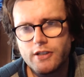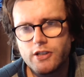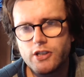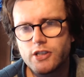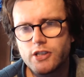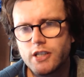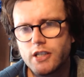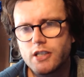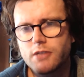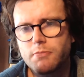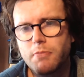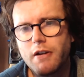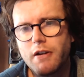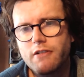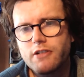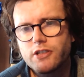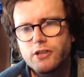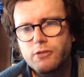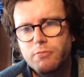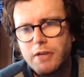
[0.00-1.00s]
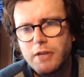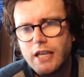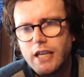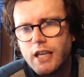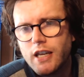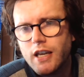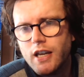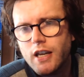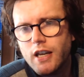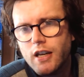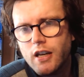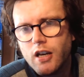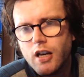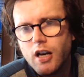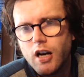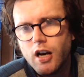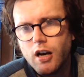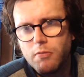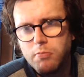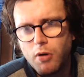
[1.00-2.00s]
just experience to be
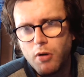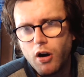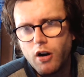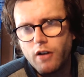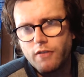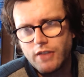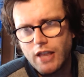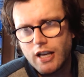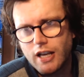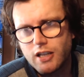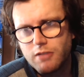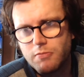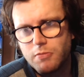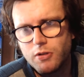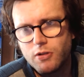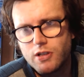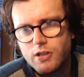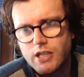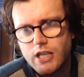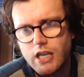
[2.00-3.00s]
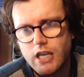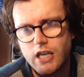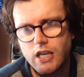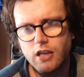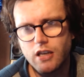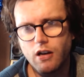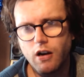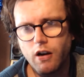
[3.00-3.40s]
a part of that community.